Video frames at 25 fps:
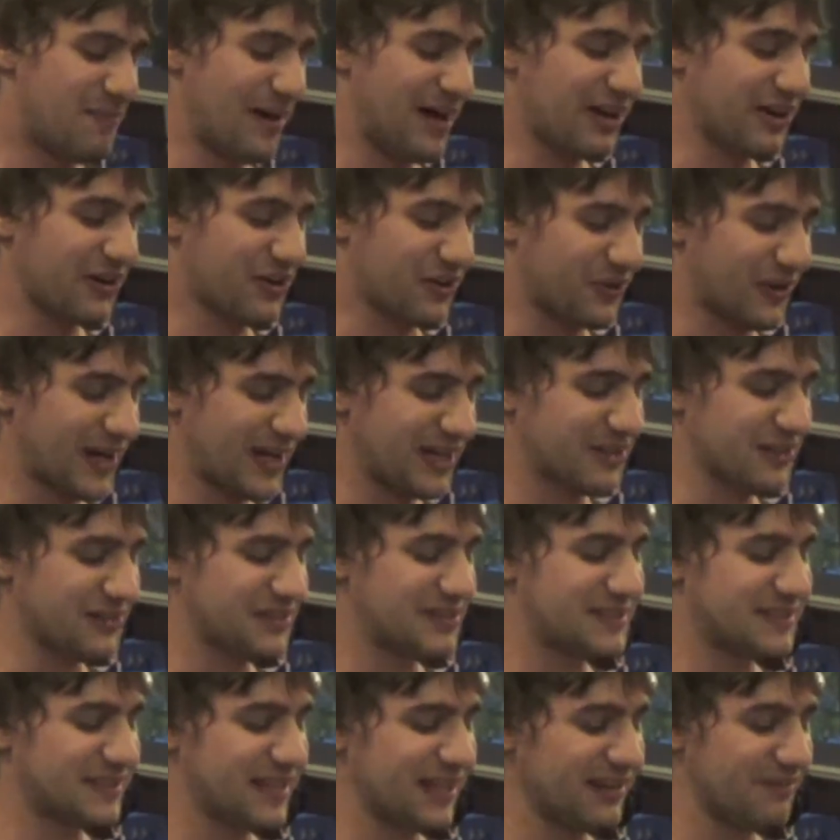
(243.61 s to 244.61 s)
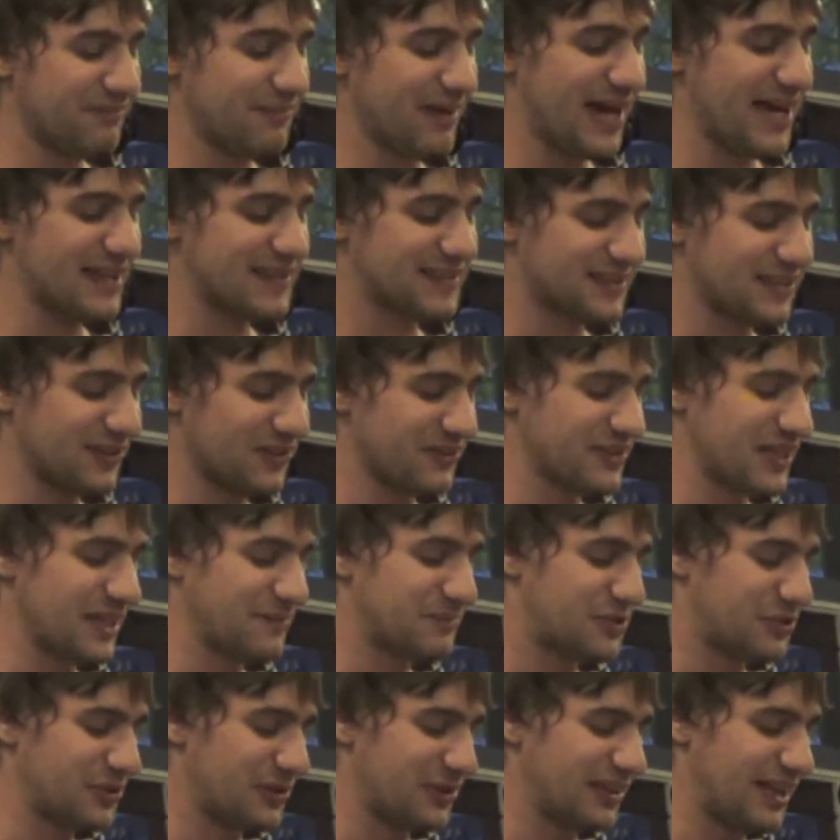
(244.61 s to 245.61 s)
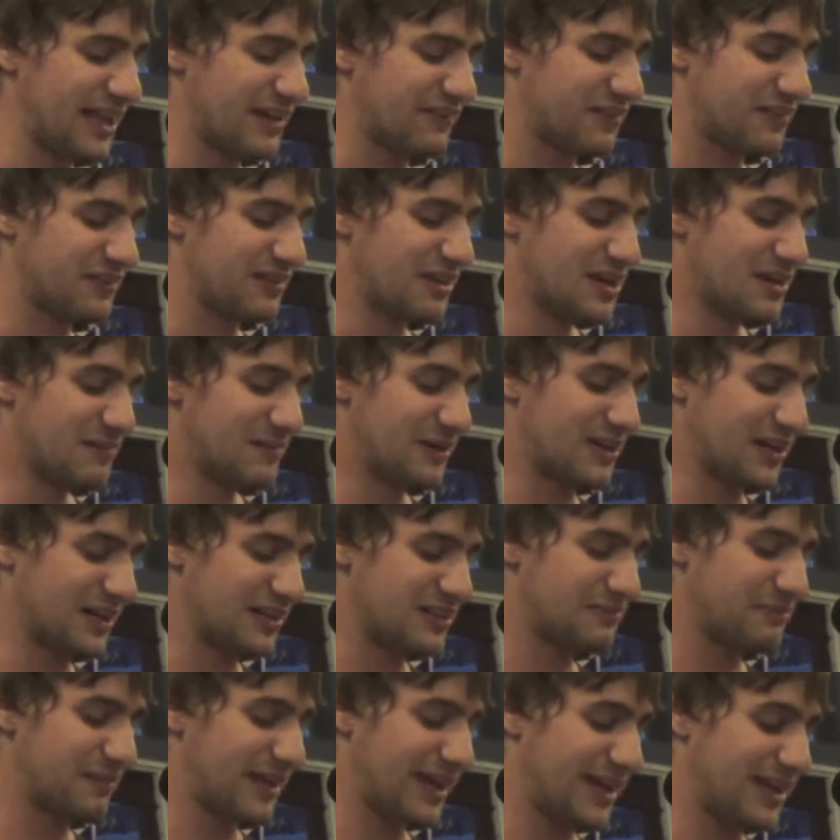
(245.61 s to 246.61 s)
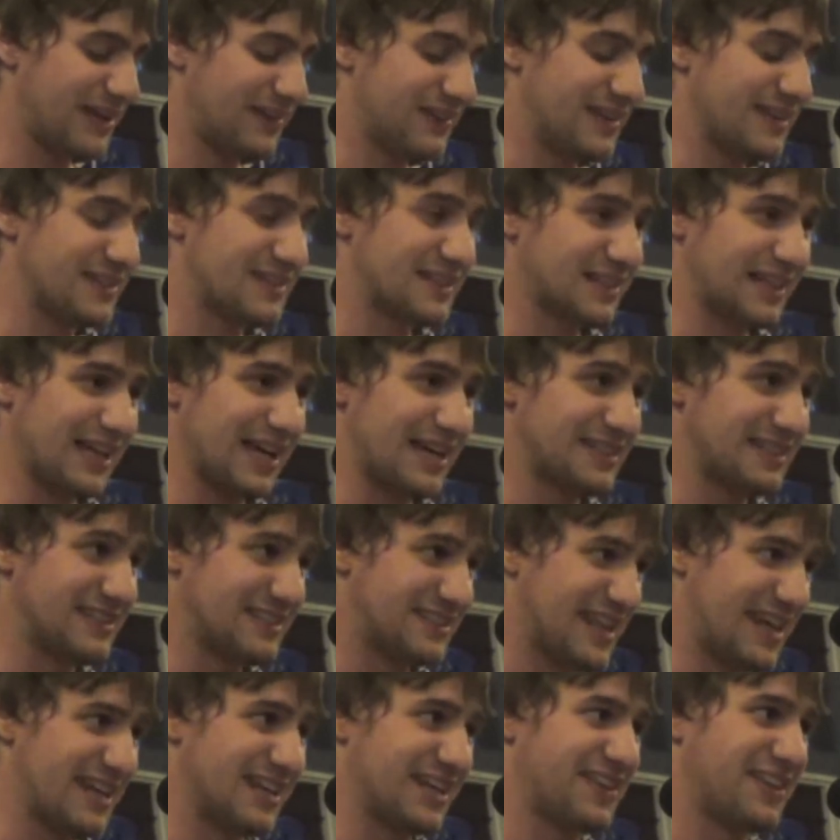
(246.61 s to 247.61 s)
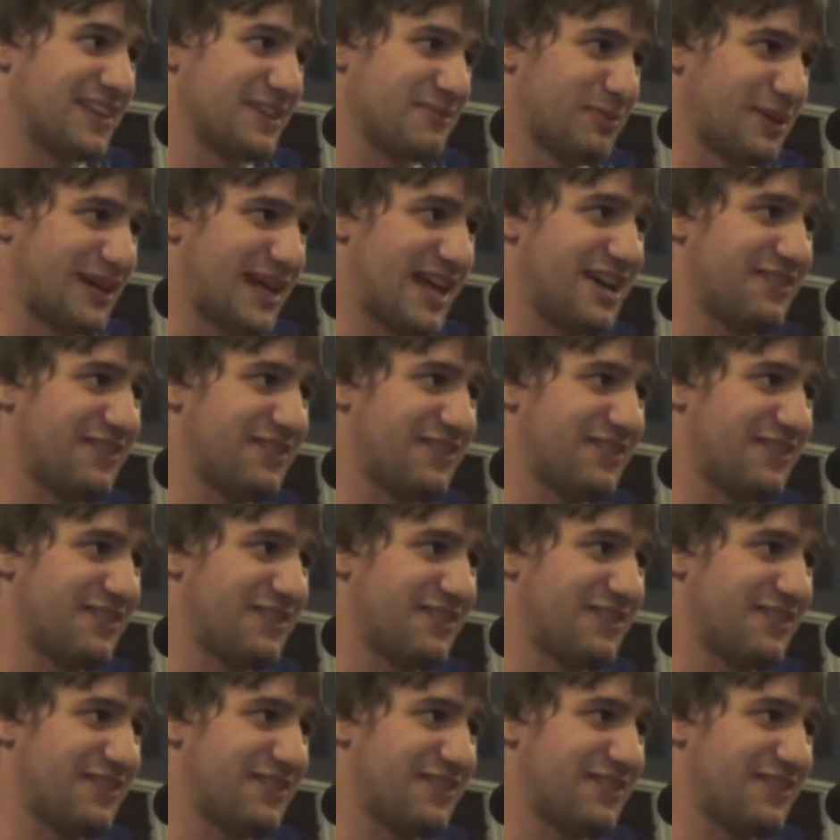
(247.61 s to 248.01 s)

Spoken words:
Better crank your math skills up to 11, because man, this class is anything but